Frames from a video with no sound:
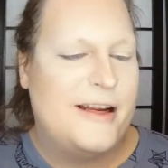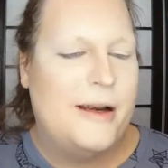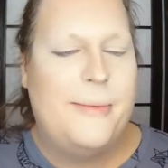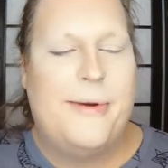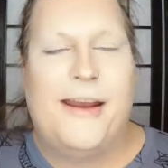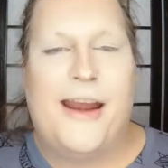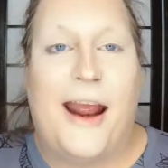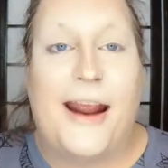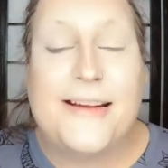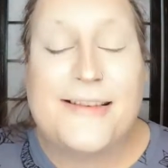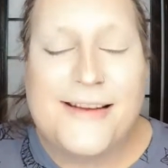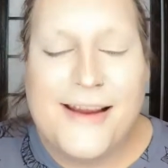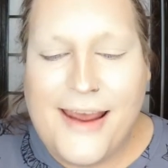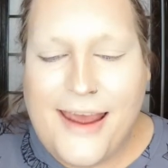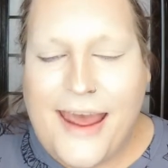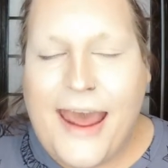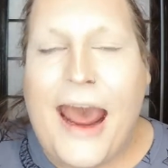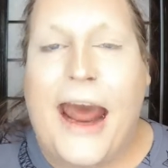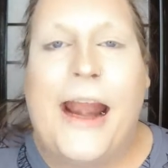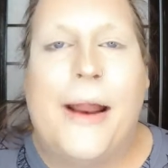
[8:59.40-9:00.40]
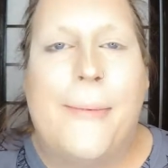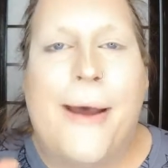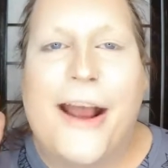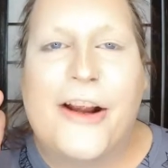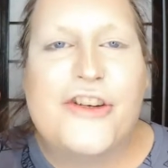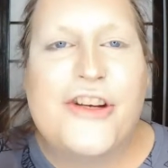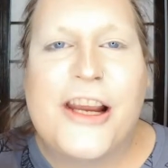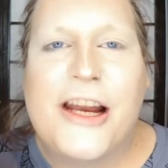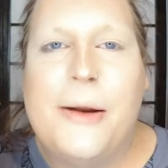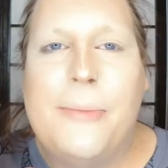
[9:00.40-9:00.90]
going to be nice. And I'm
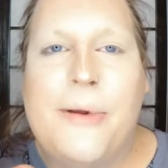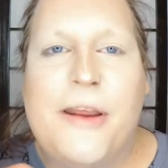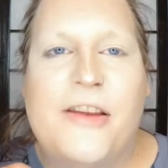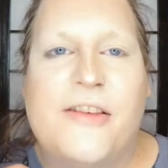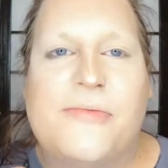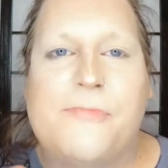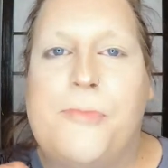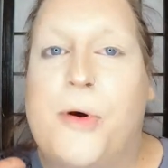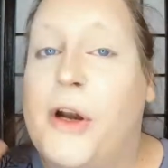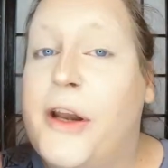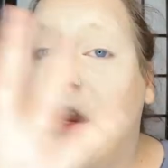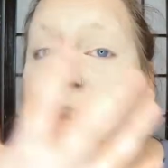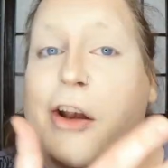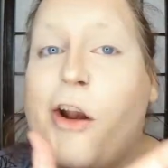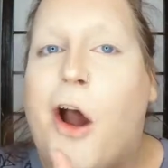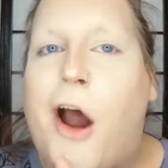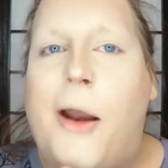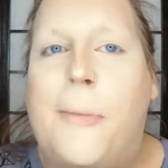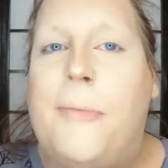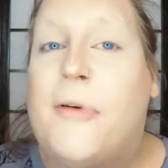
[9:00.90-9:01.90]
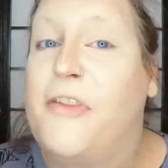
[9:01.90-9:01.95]
actually going to be putting it on